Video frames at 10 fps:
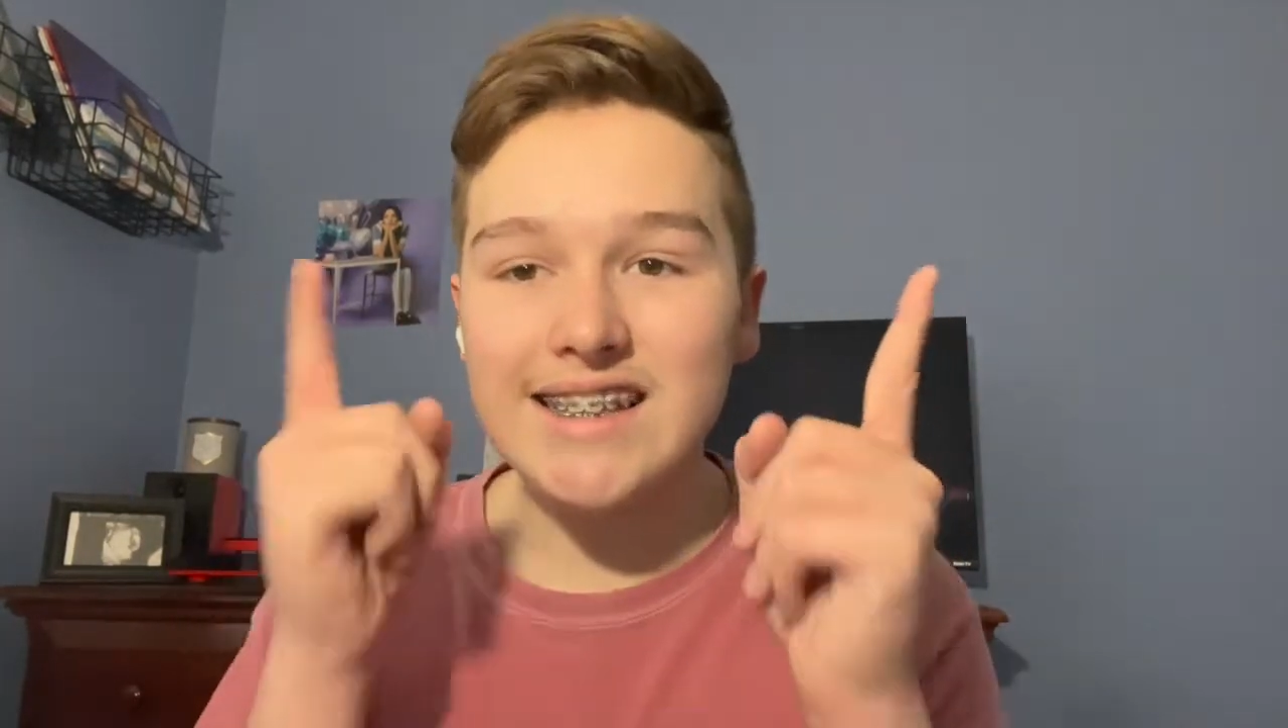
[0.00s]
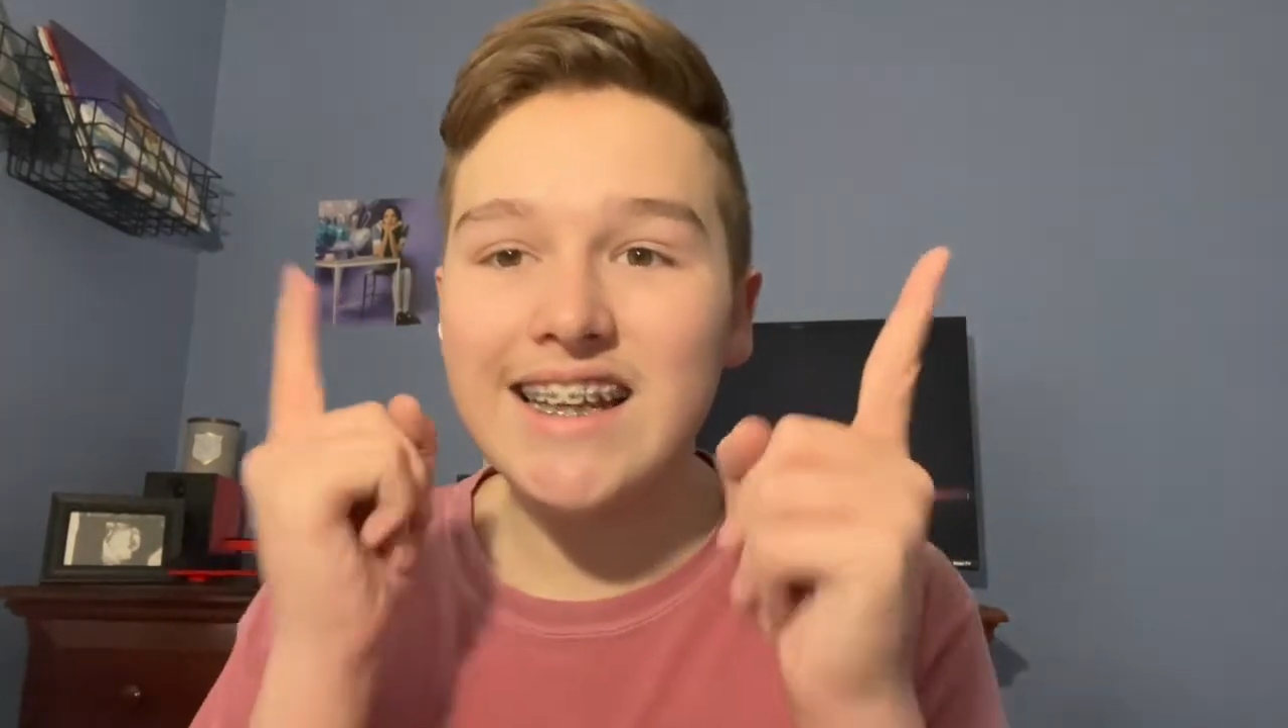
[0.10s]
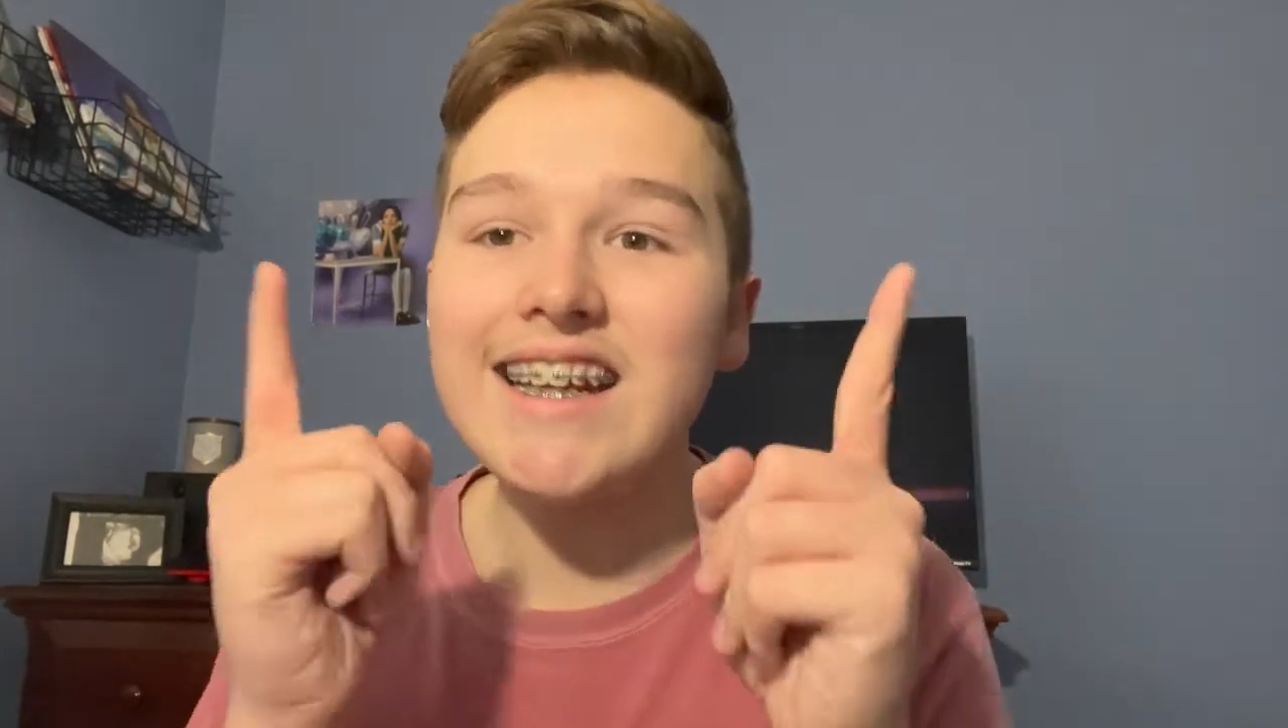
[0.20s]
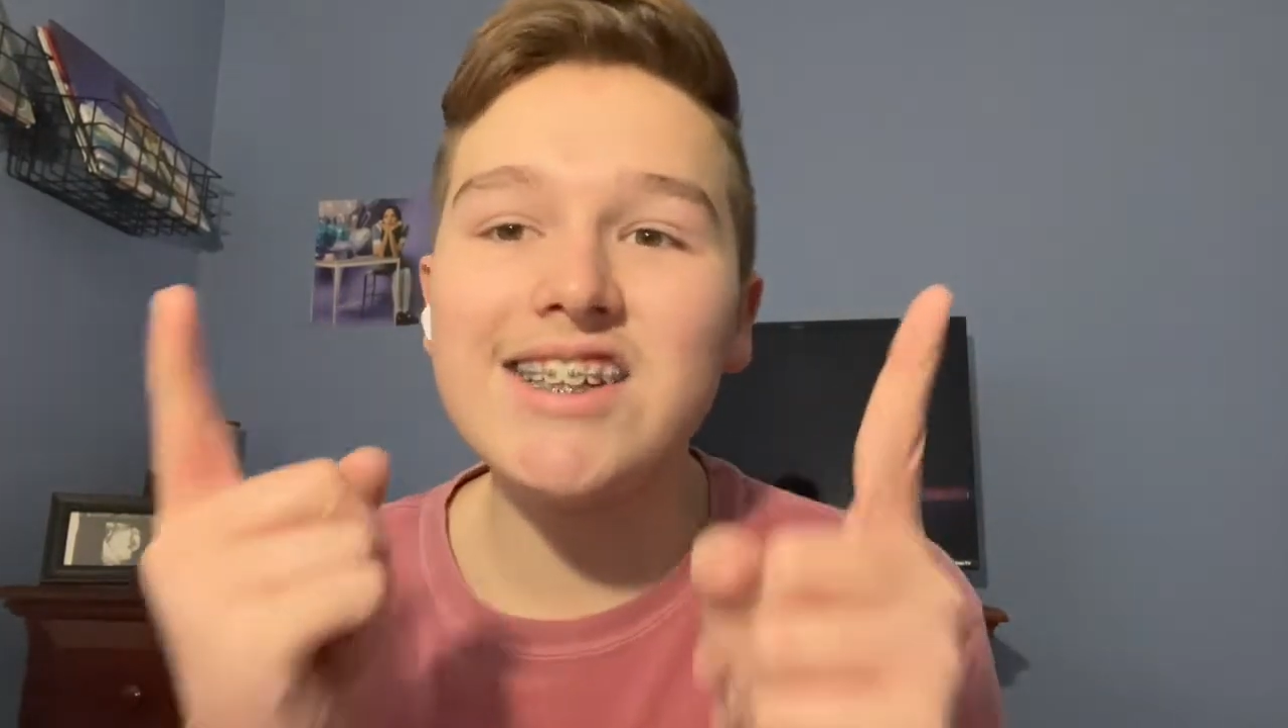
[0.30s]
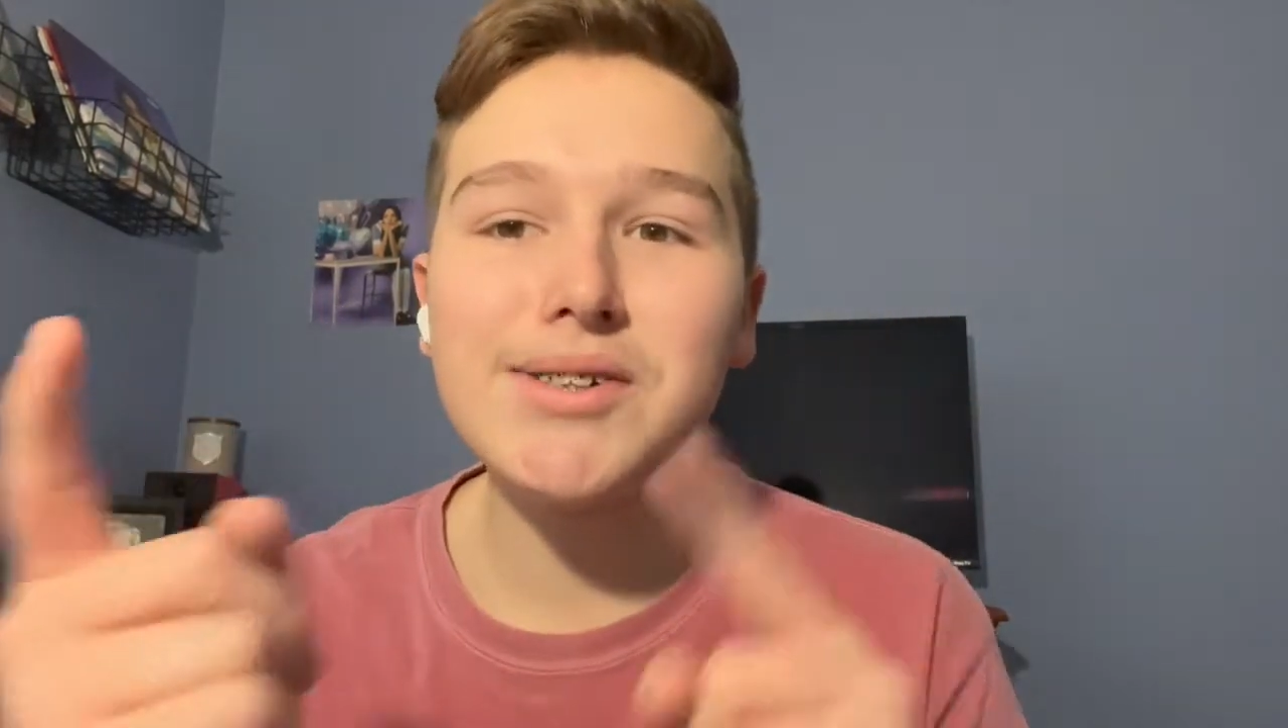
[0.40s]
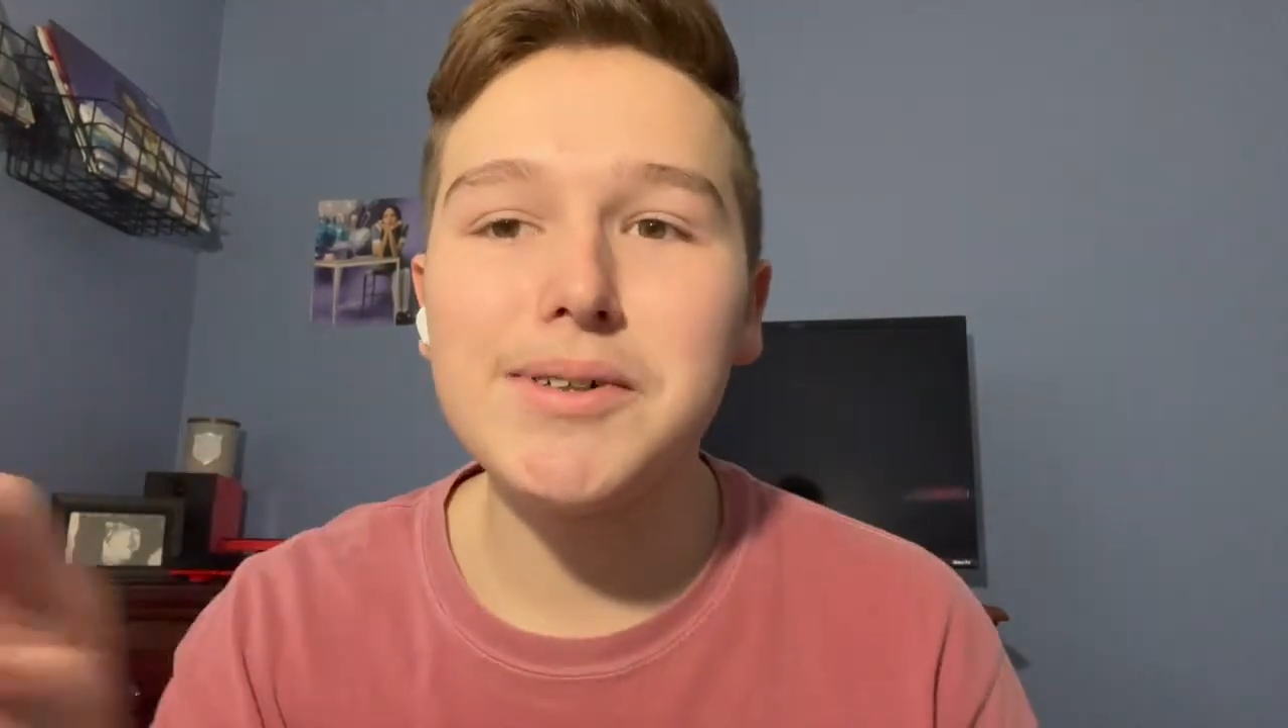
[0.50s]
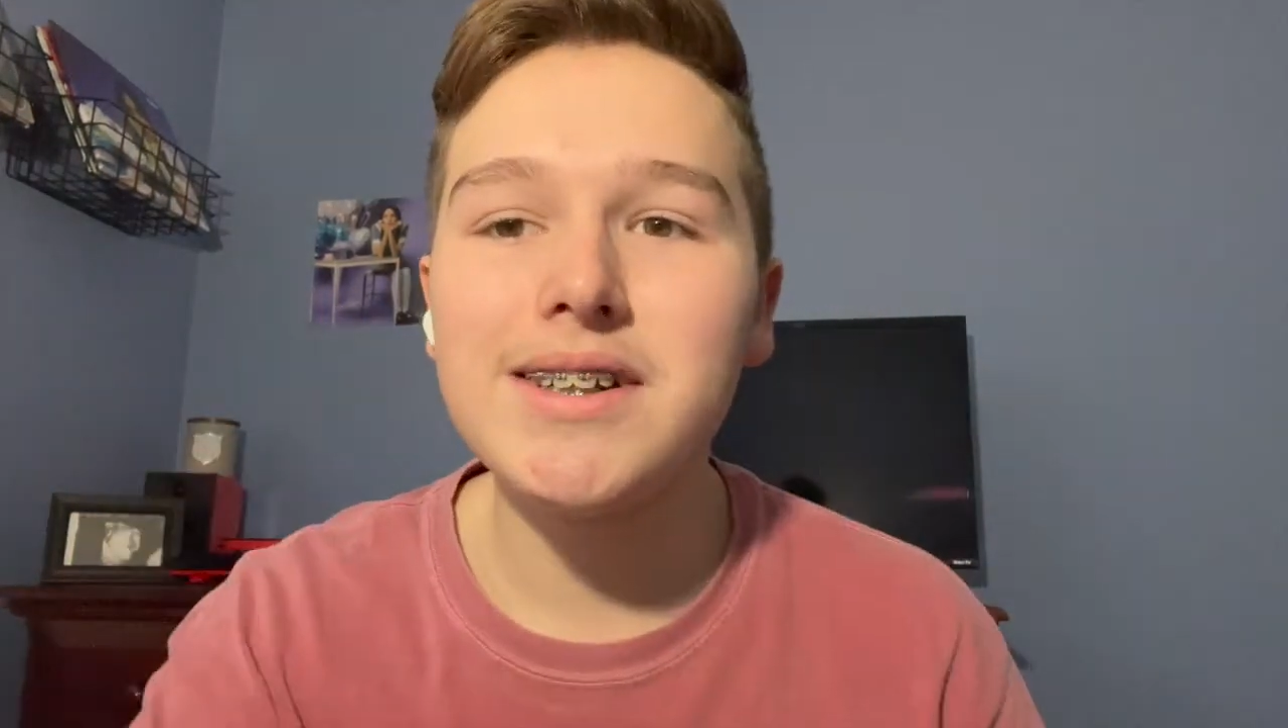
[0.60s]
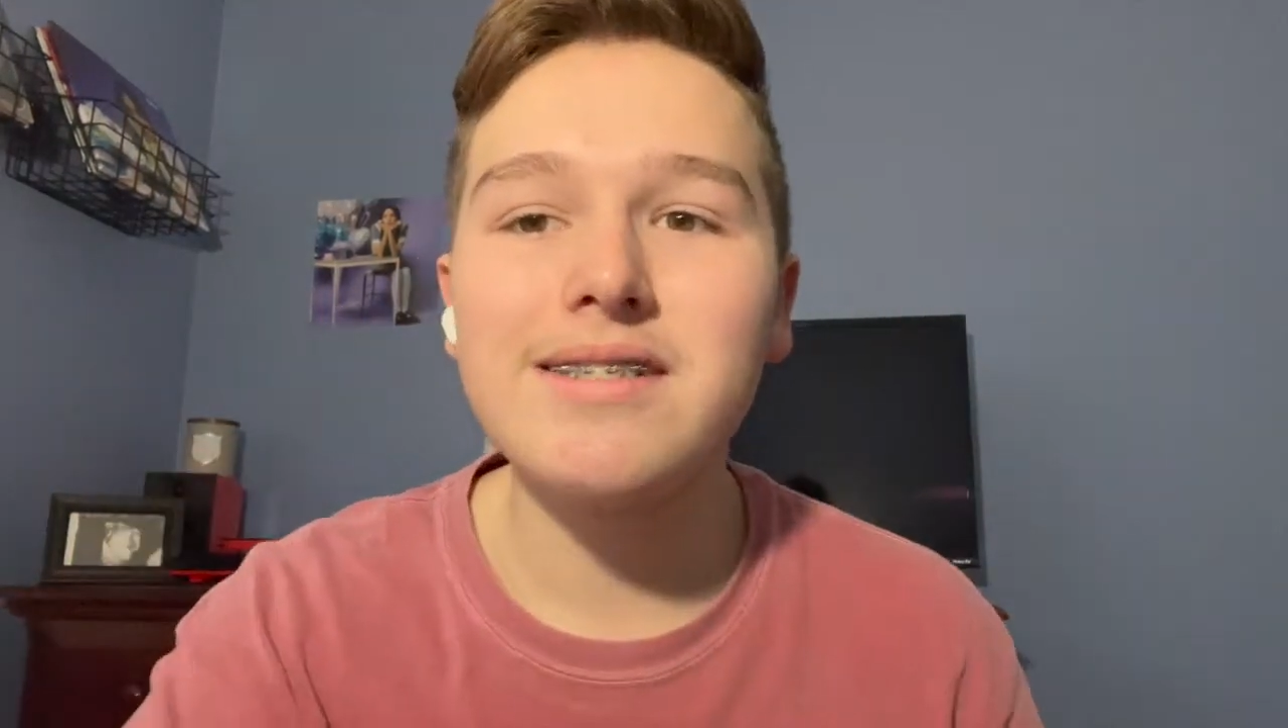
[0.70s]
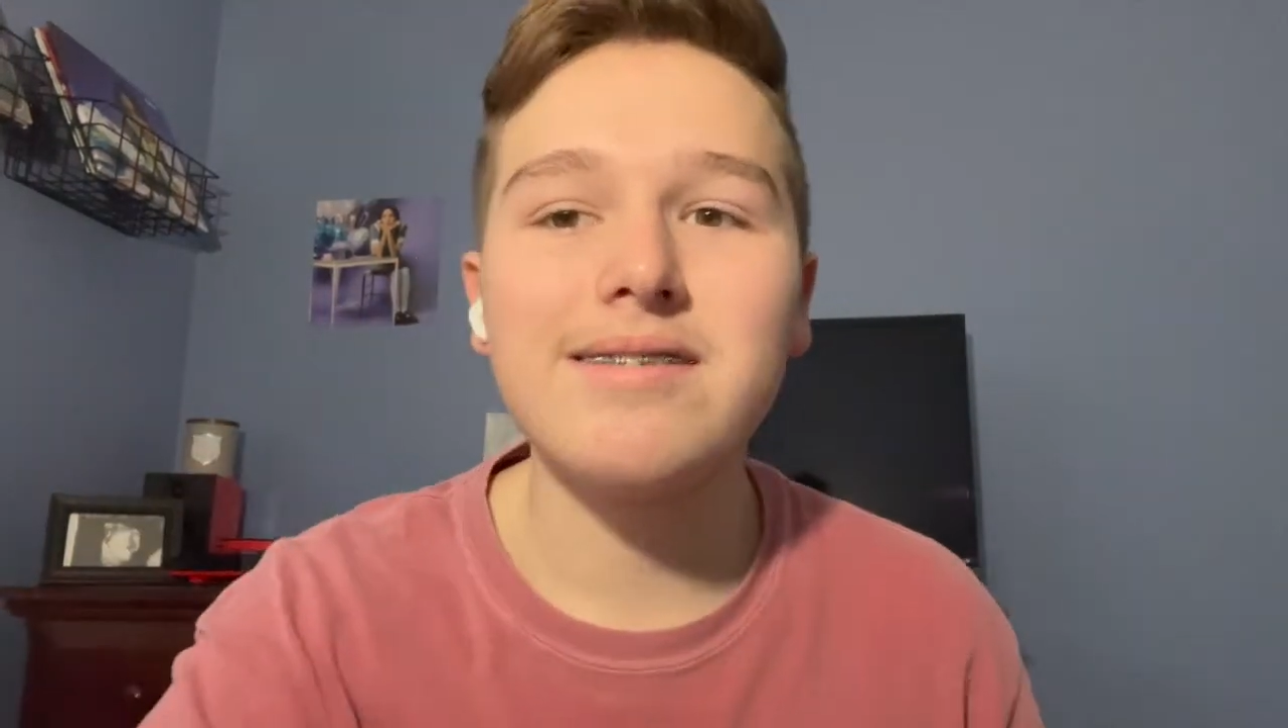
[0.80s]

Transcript: get into it.